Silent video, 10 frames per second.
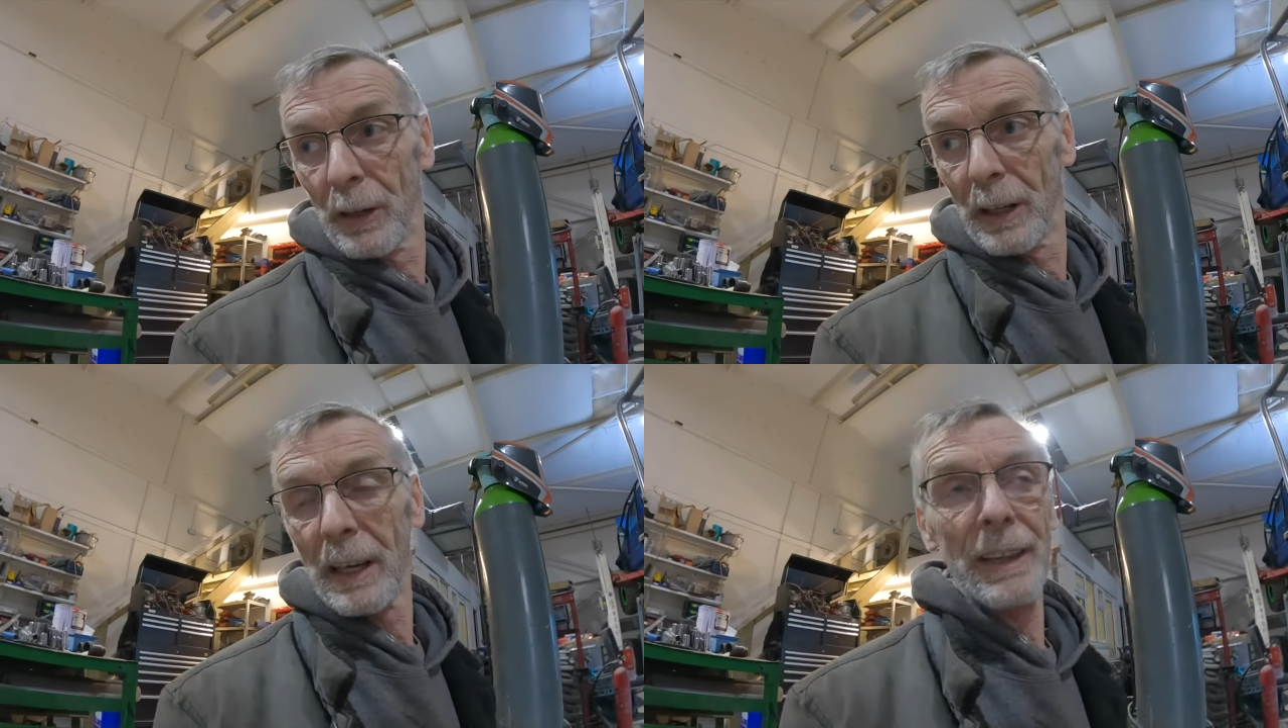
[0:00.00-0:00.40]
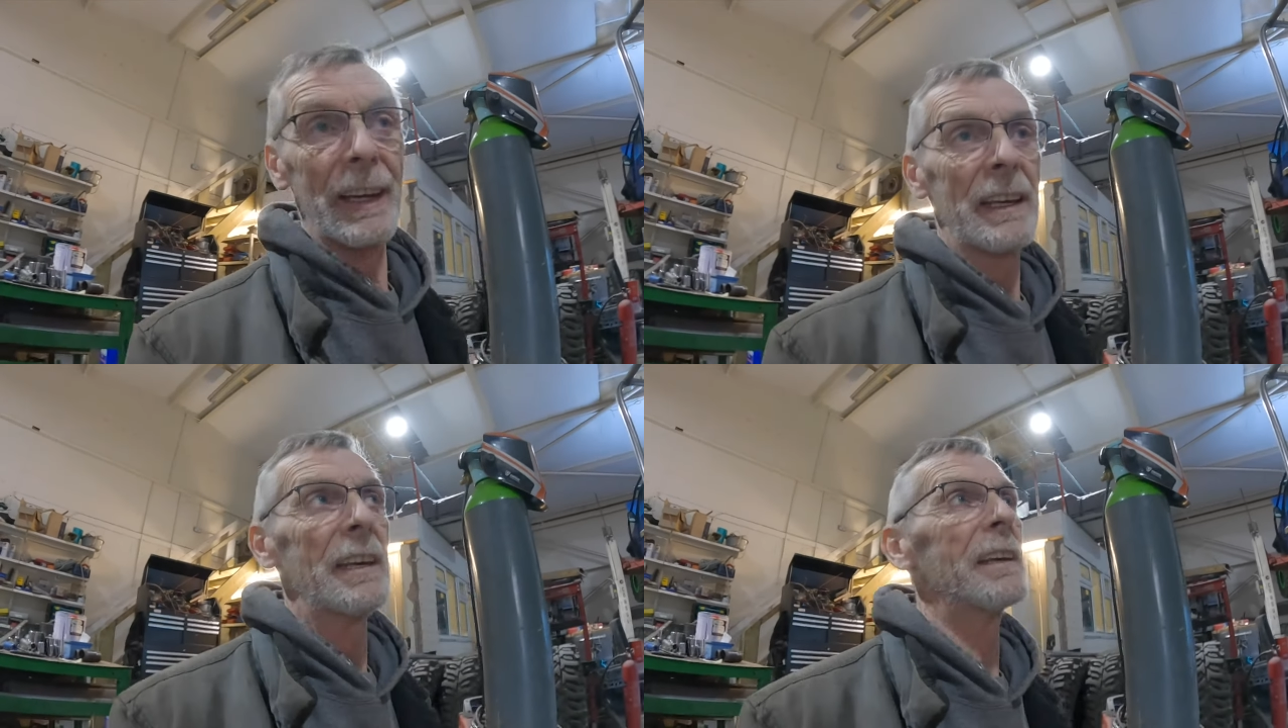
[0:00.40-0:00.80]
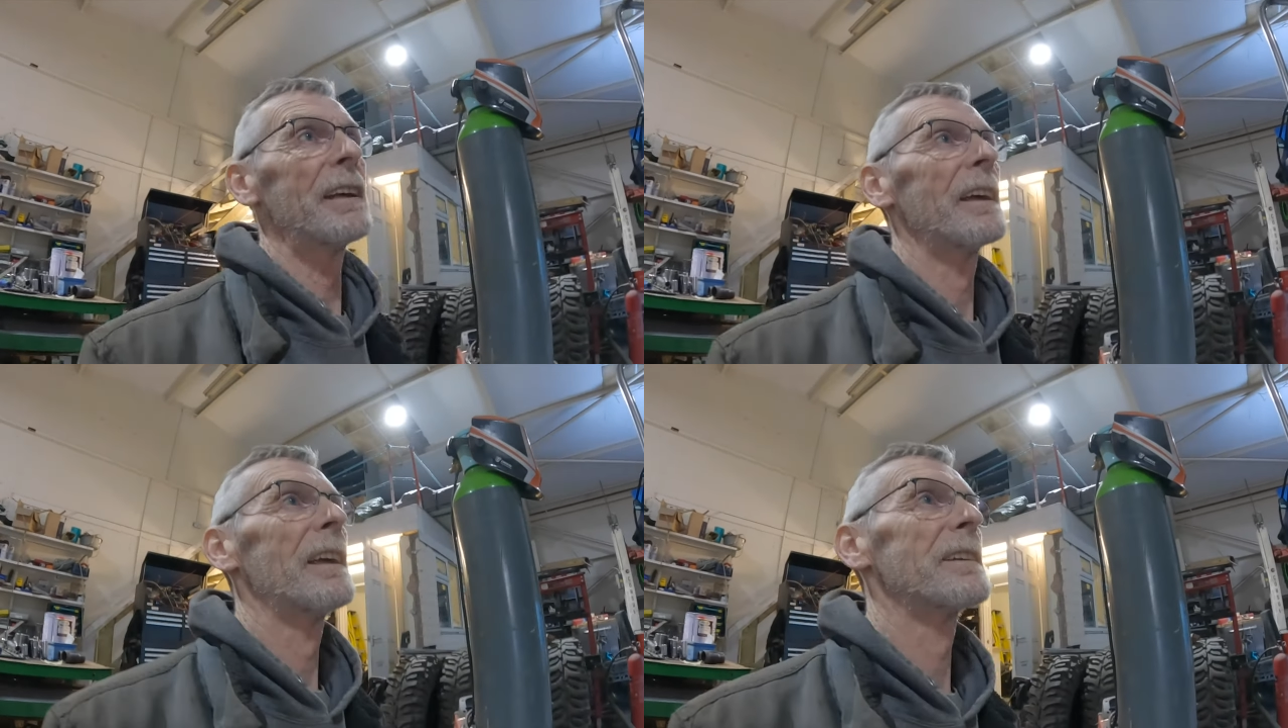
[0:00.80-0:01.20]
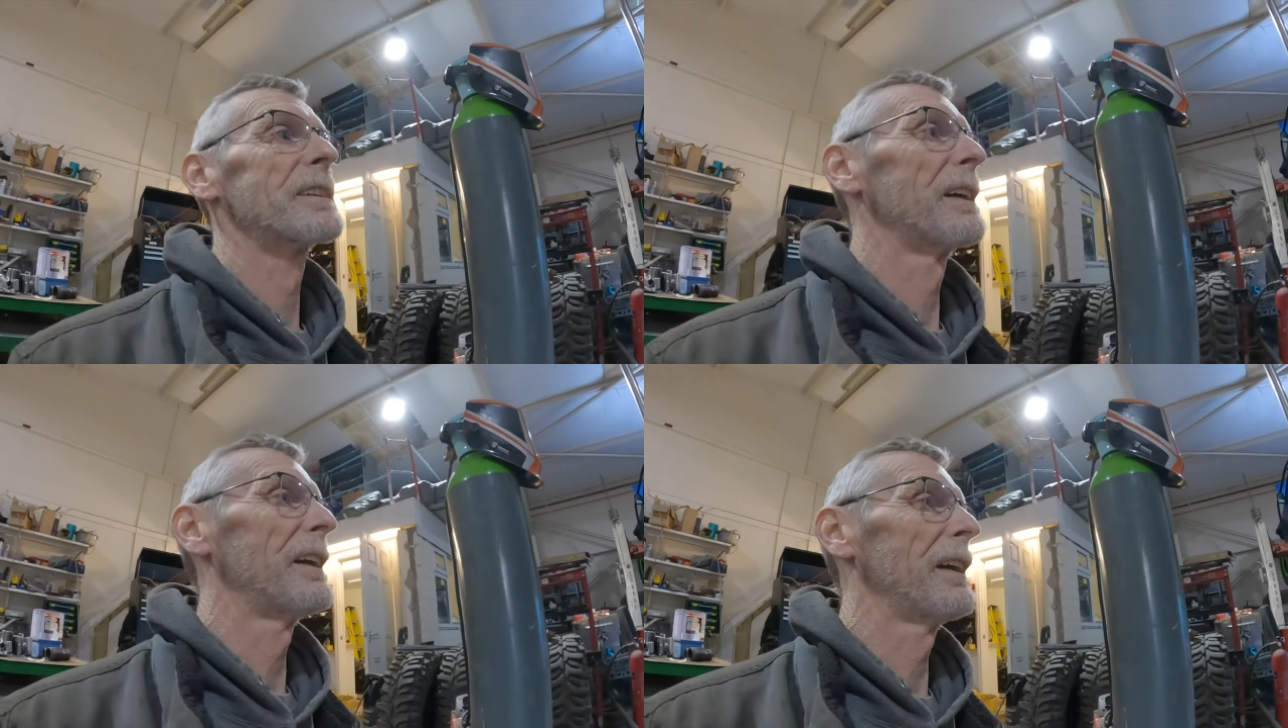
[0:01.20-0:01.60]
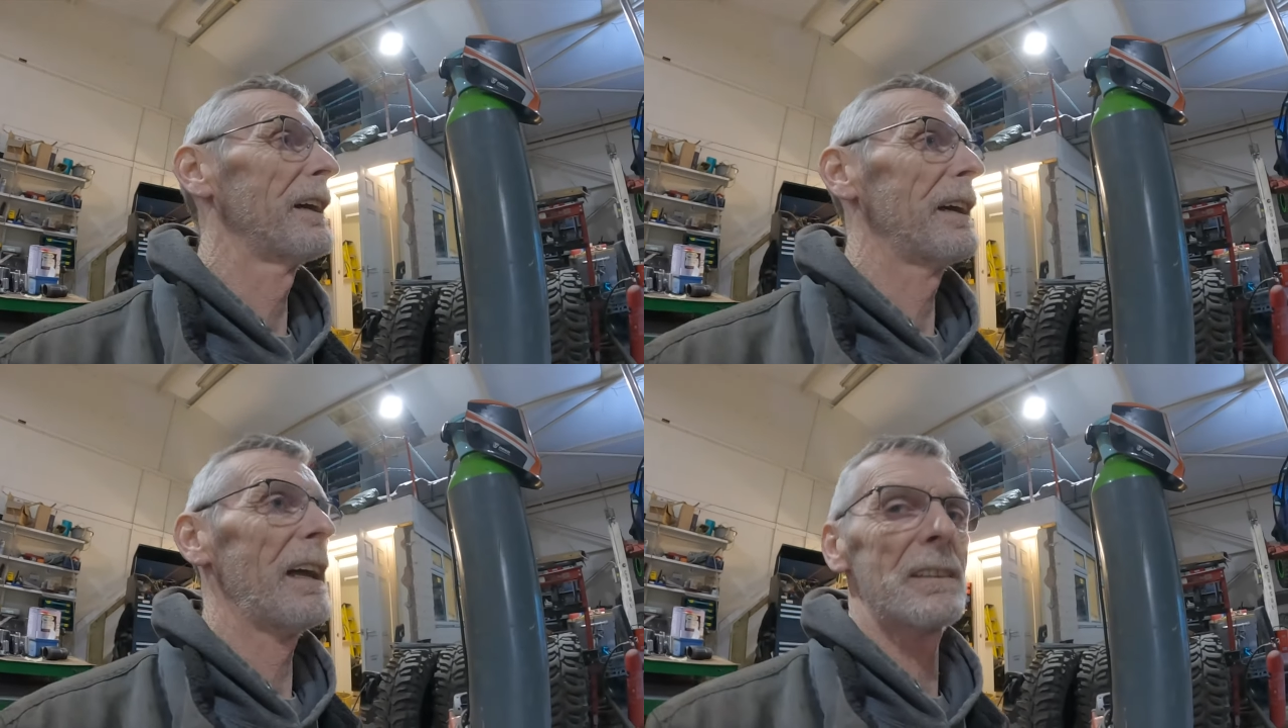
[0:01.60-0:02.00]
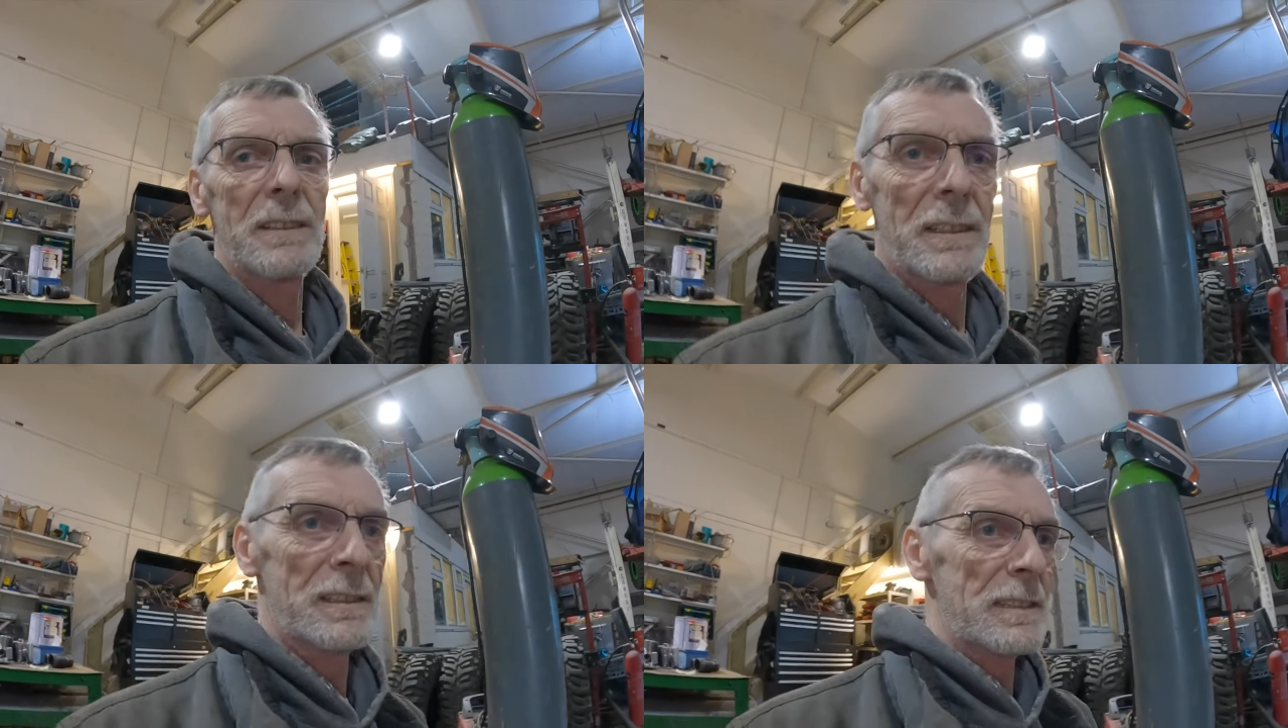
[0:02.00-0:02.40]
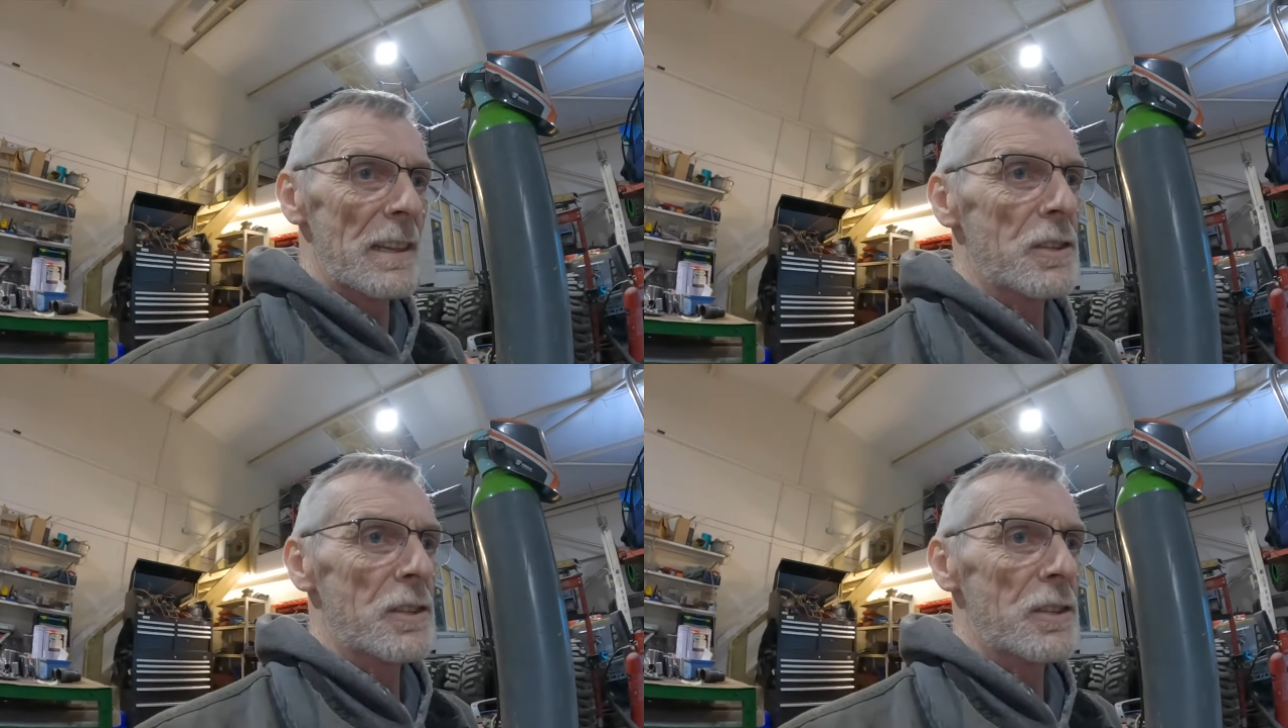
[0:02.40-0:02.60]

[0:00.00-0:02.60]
really, I think. So uh, I'll set